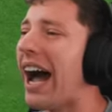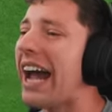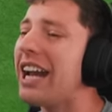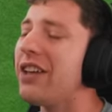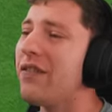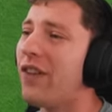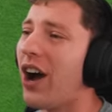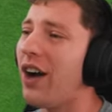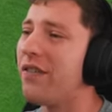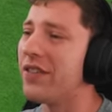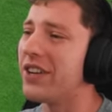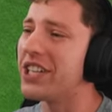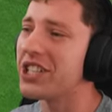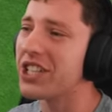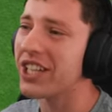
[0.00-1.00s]
what, eighty-five
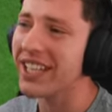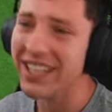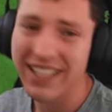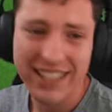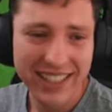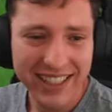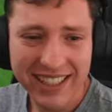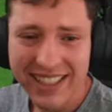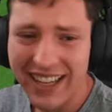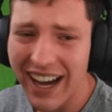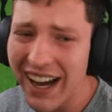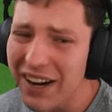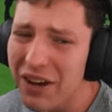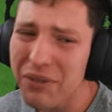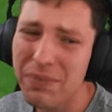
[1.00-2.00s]
finishing?
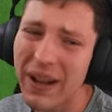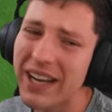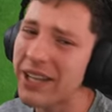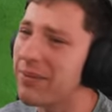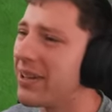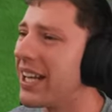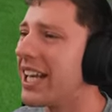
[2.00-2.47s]
I don't bloody